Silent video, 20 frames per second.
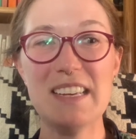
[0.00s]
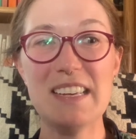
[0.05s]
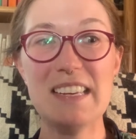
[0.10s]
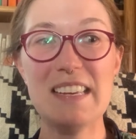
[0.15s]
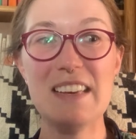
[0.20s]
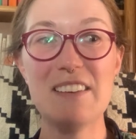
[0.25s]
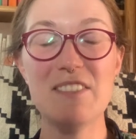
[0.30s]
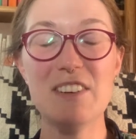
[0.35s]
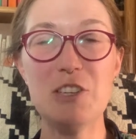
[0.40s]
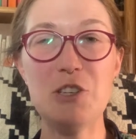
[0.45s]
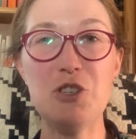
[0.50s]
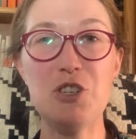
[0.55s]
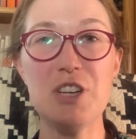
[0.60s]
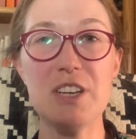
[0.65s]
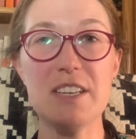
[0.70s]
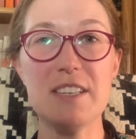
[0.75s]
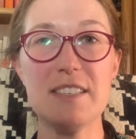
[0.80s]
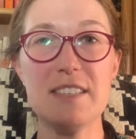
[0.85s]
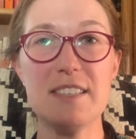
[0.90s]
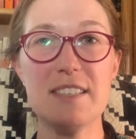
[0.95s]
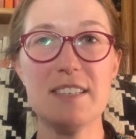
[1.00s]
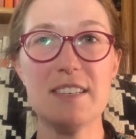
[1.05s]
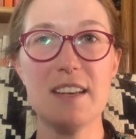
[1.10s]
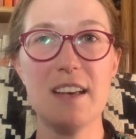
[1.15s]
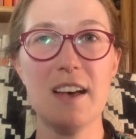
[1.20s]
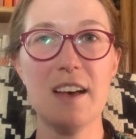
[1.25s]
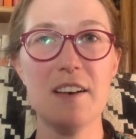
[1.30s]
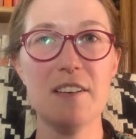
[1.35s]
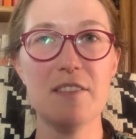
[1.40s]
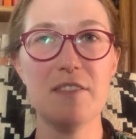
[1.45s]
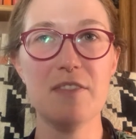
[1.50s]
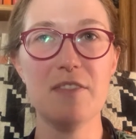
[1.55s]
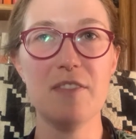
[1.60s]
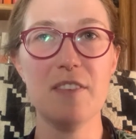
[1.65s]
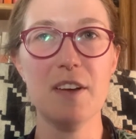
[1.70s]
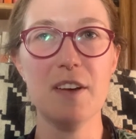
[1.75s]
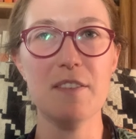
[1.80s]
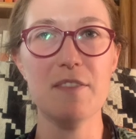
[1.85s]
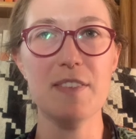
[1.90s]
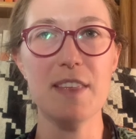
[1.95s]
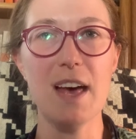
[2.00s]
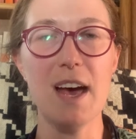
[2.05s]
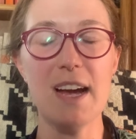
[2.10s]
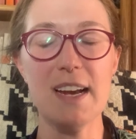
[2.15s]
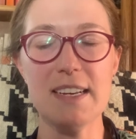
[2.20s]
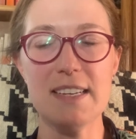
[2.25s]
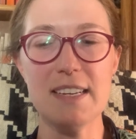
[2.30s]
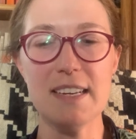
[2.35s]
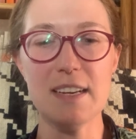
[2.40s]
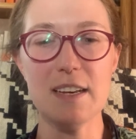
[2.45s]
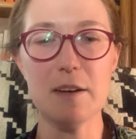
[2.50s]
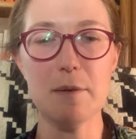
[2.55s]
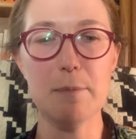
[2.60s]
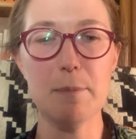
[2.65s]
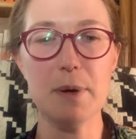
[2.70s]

give a gist of, of the idea.